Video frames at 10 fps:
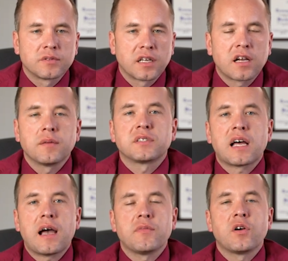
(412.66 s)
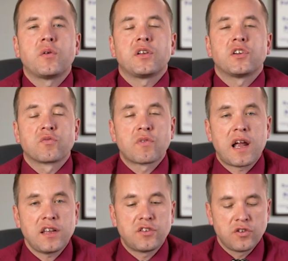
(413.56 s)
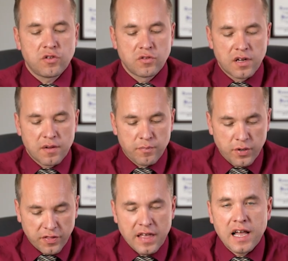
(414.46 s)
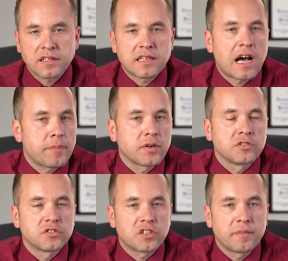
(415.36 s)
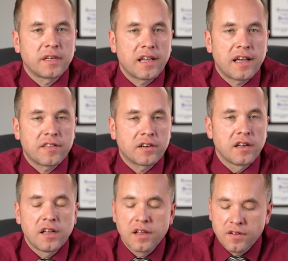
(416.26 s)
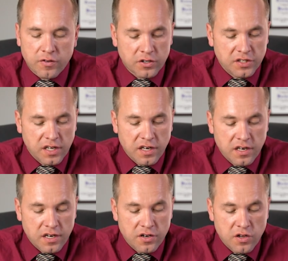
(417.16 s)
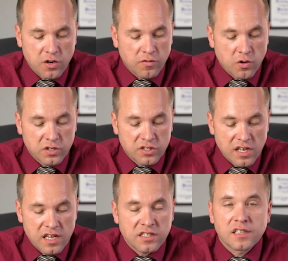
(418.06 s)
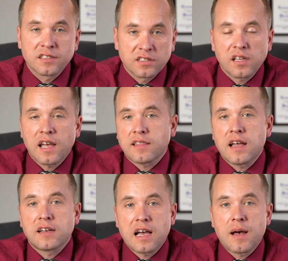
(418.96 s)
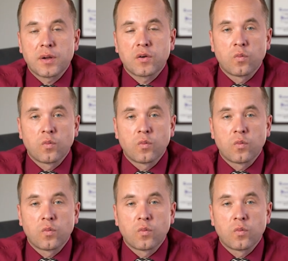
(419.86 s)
it comes time though, and you're ready to put that topical sermon together, first thing you need to do, of course, is select that topic.